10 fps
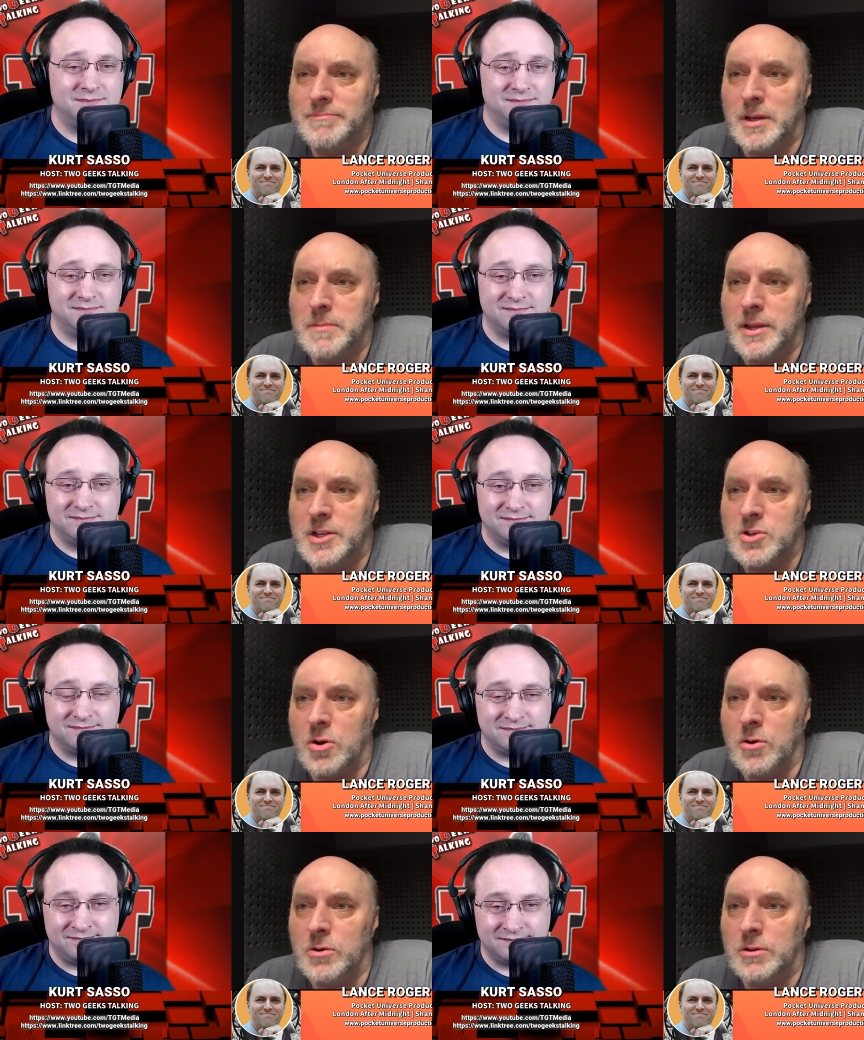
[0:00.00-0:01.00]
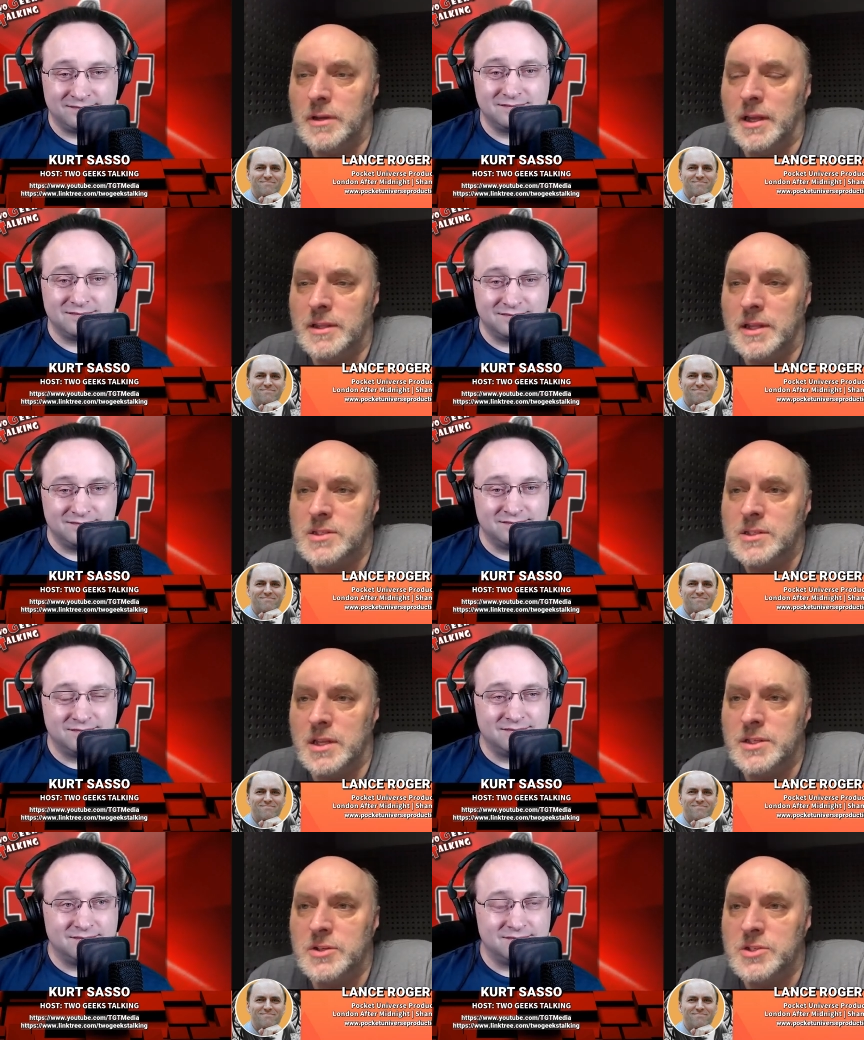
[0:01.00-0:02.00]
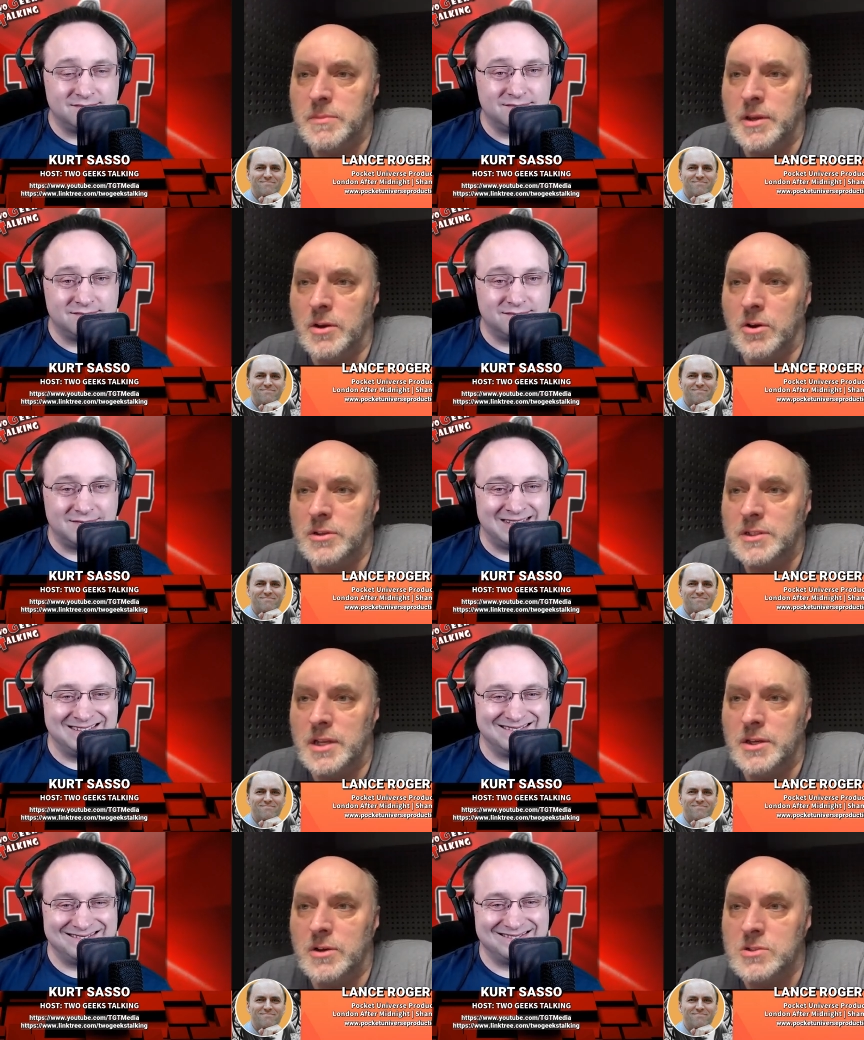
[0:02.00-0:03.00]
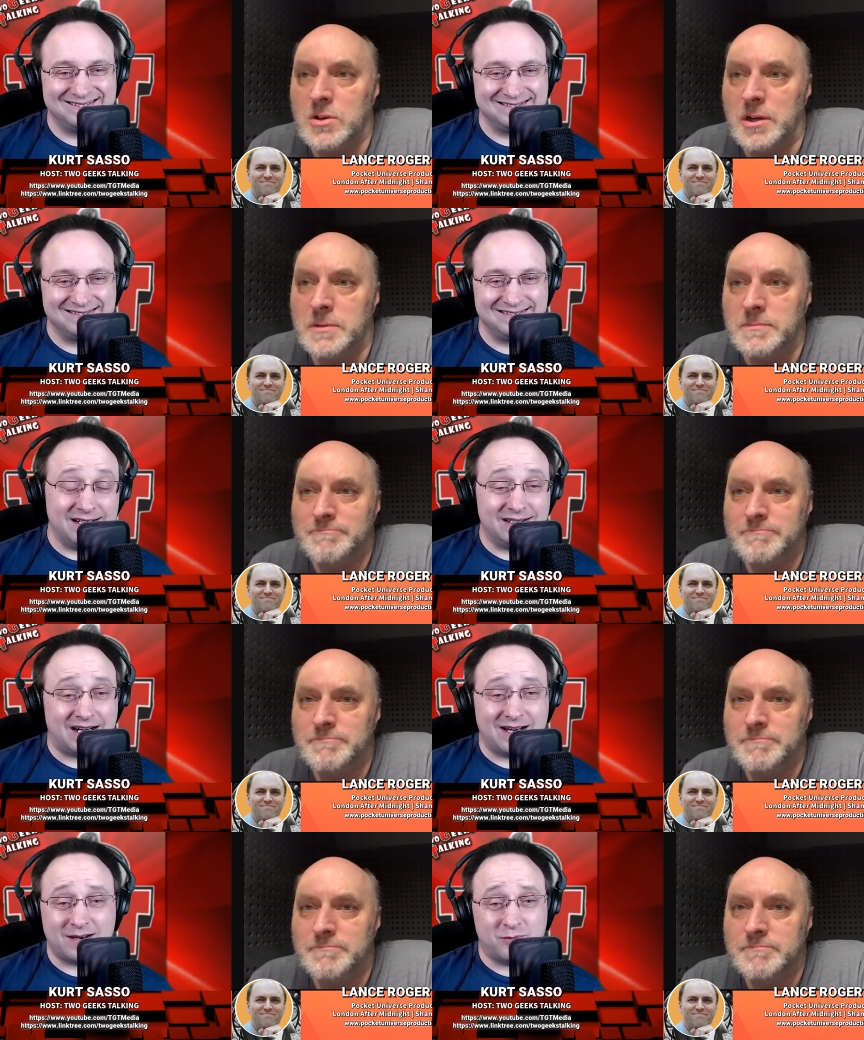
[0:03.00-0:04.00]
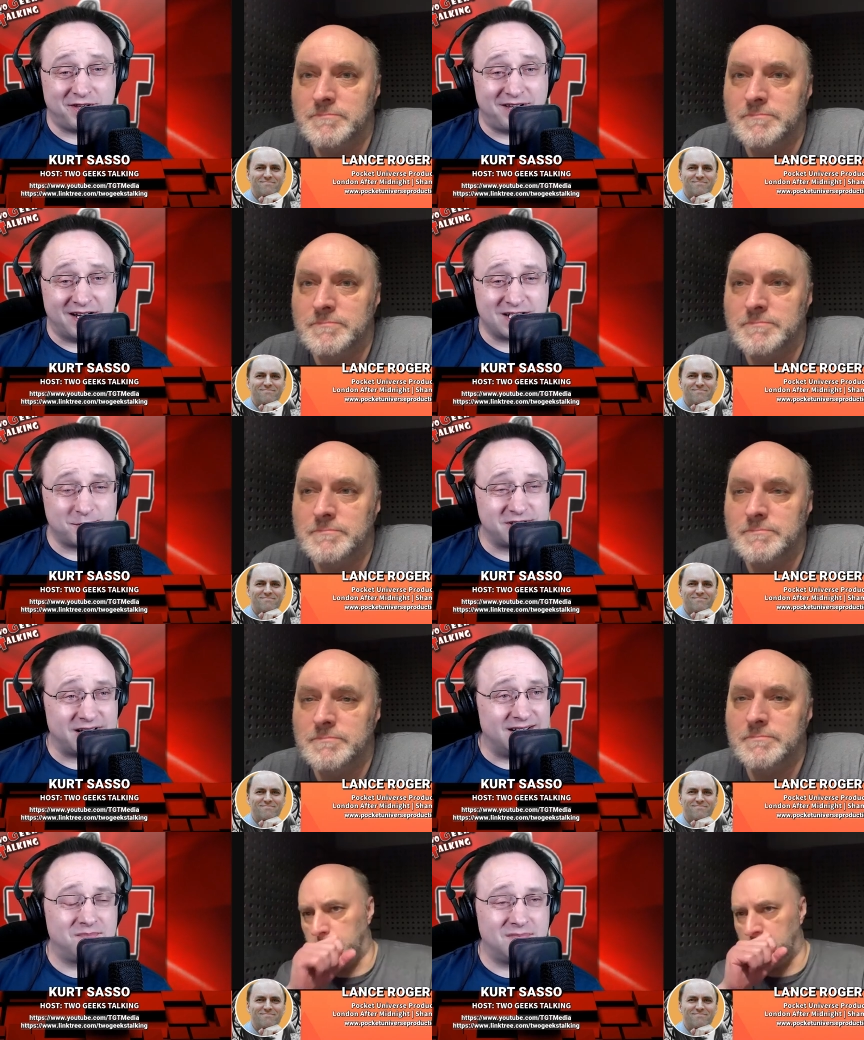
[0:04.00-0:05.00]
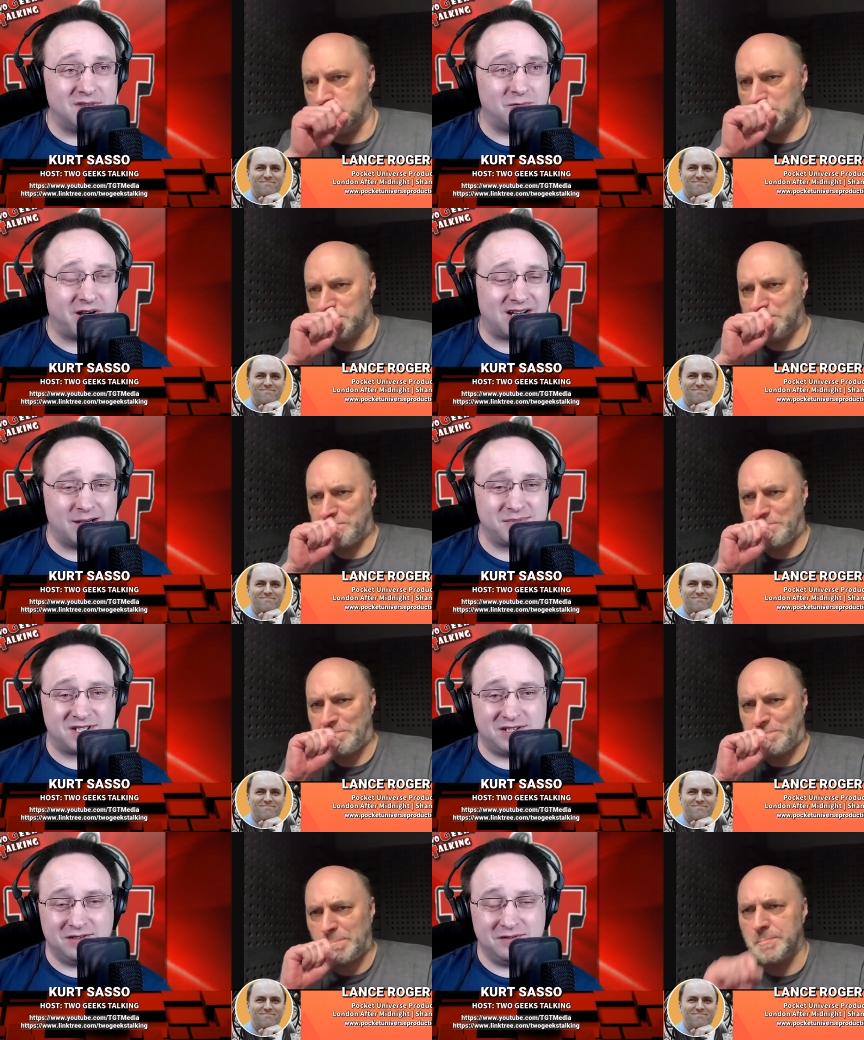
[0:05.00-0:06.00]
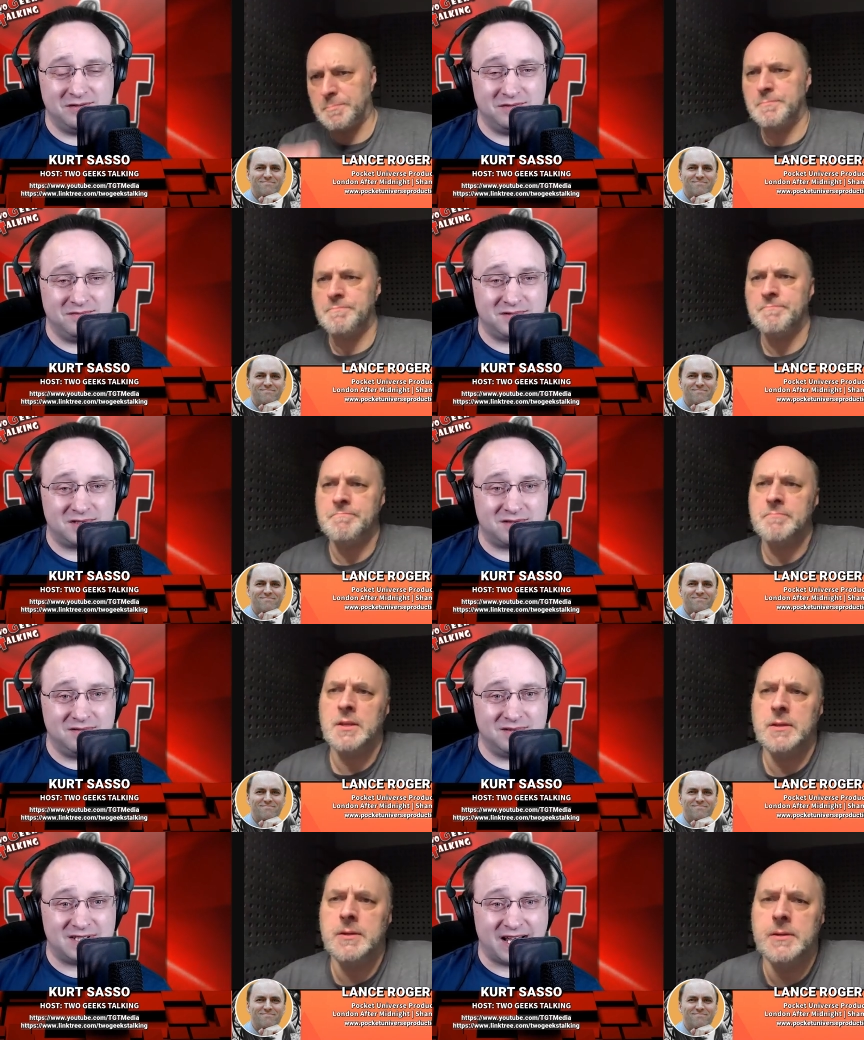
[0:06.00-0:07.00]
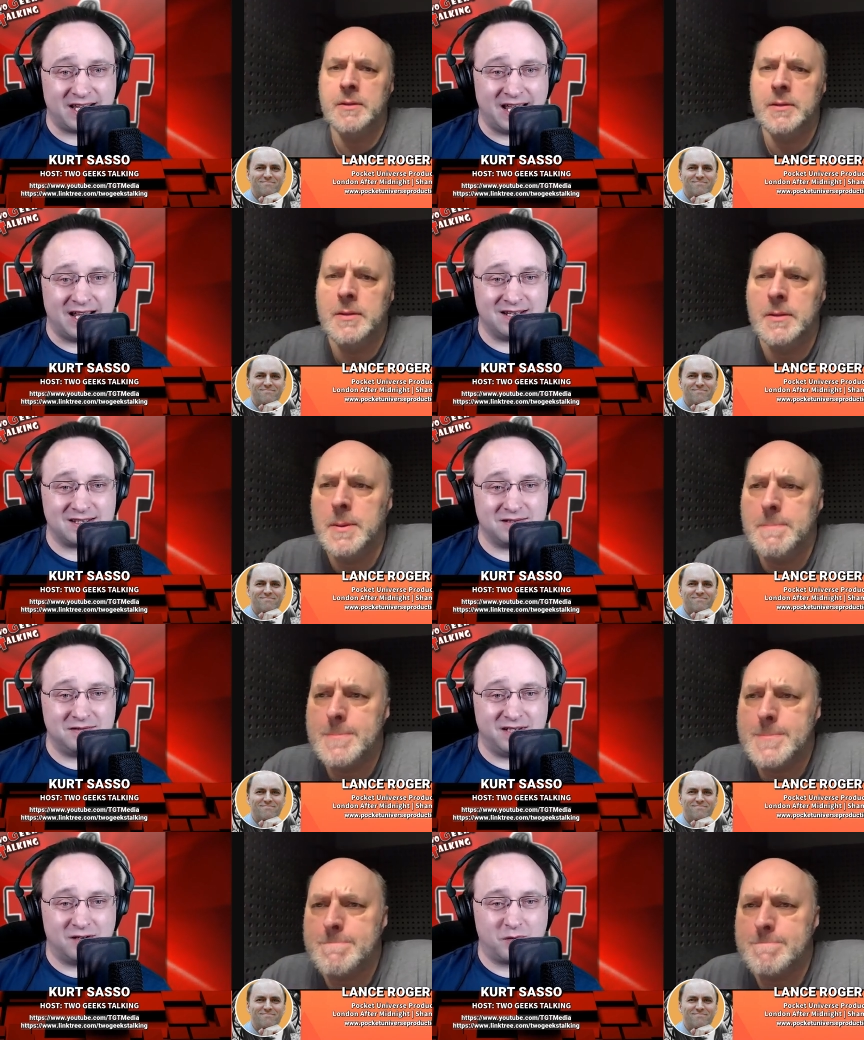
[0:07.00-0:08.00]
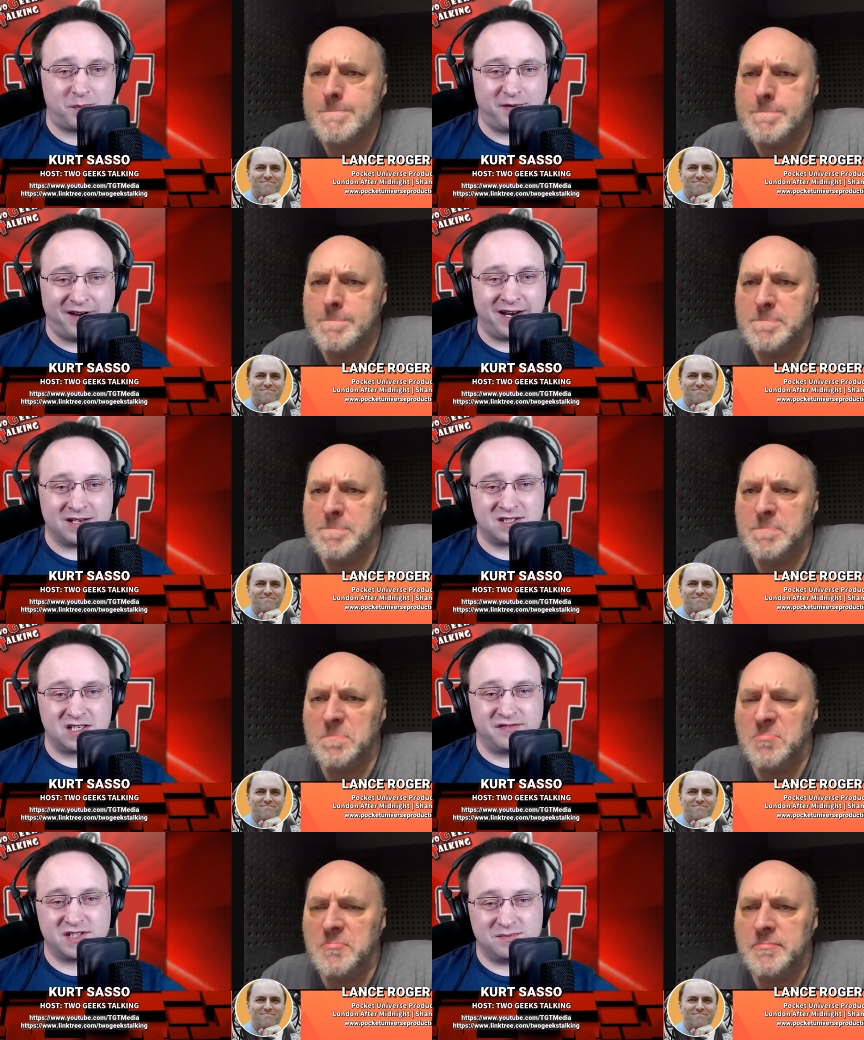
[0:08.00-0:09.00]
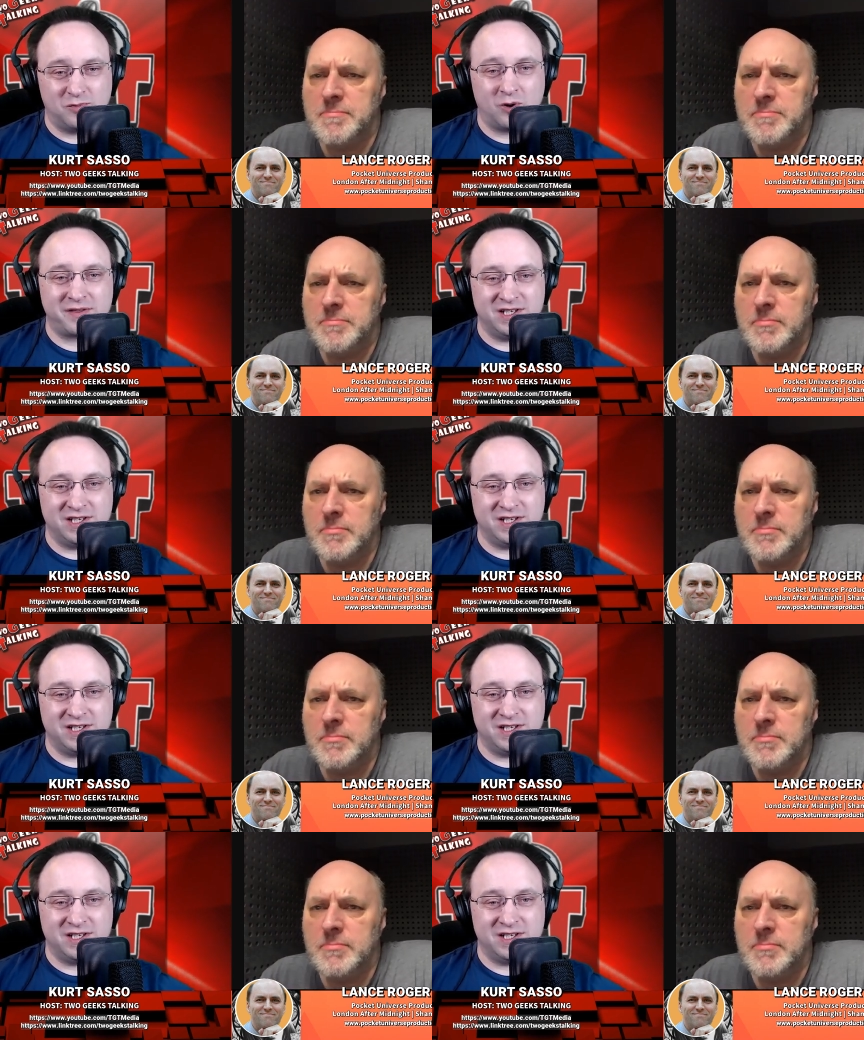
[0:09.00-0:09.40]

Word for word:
Speaker 1: biggest hurdle, and that's continues to be a hurdle ten years on.
Speaker 2: I, am with you 100 percent when it comes to saying, hey, the, you know, we're providing a service more than